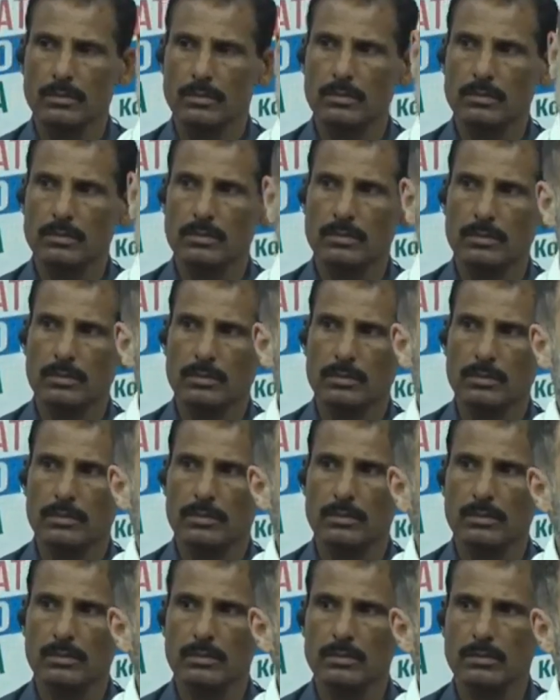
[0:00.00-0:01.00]

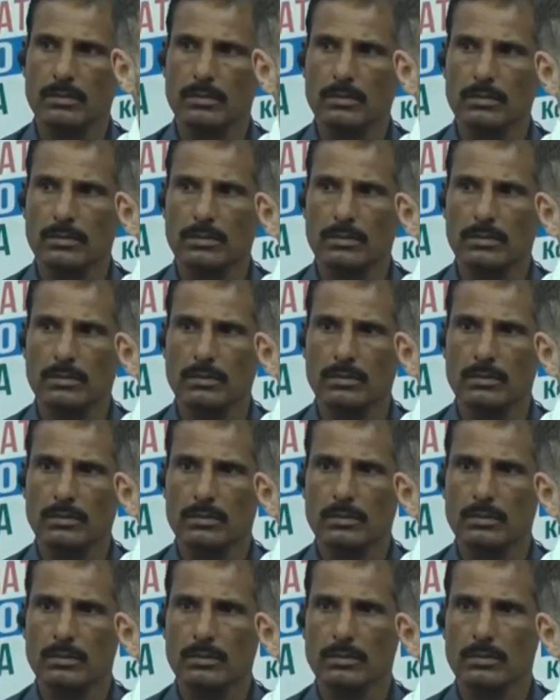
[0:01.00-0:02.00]

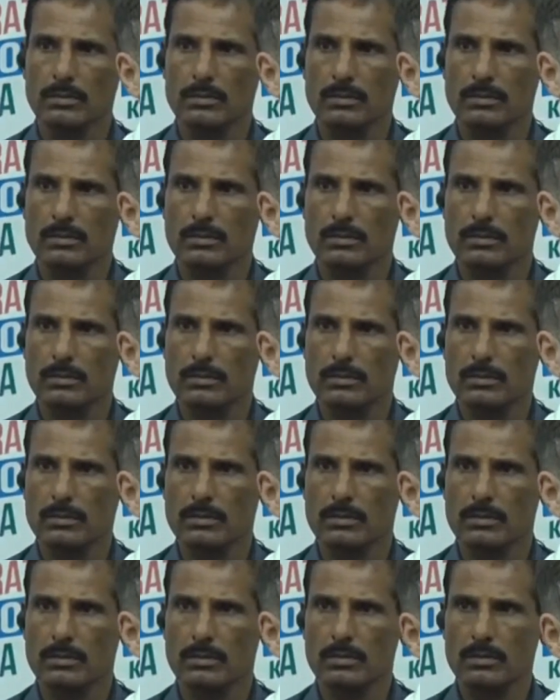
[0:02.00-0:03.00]

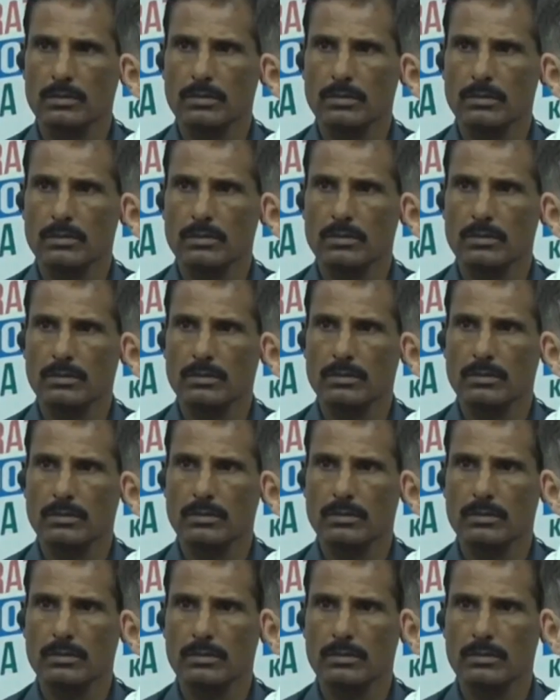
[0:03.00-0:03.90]
The person shown says nothing.